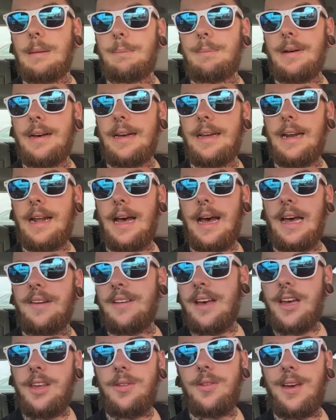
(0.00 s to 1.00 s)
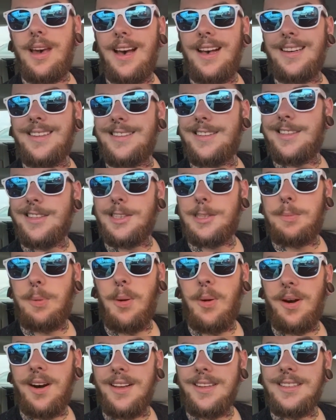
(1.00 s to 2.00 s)
But I've got you guys to
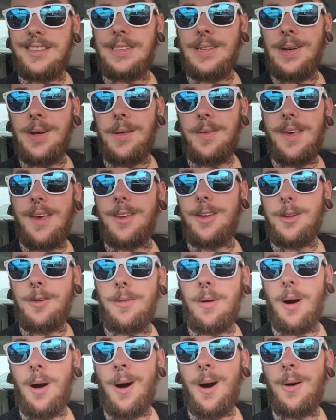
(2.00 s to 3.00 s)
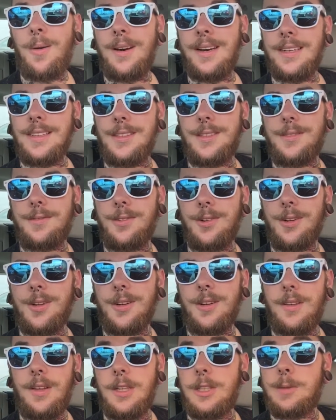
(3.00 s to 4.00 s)
support us, so thank you always
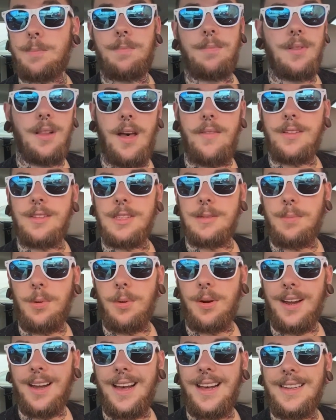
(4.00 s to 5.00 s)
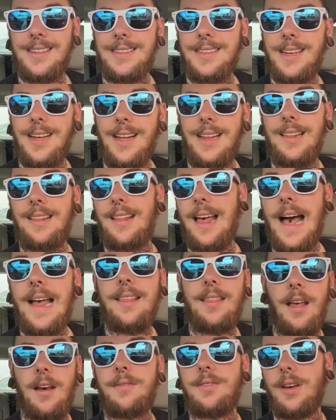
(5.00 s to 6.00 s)
for this love and support, guys. I
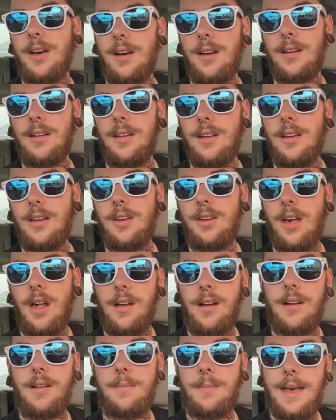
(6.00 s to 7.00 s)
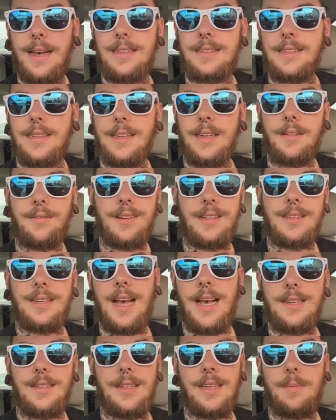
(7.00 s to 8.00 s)
love y'all. Y'all are amazing and
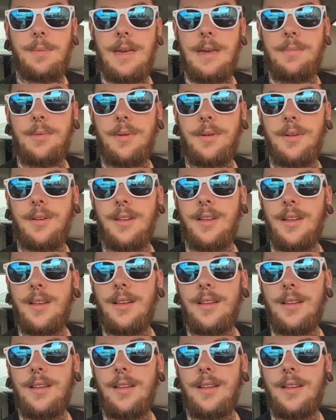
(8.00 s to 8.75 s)
fantastic people.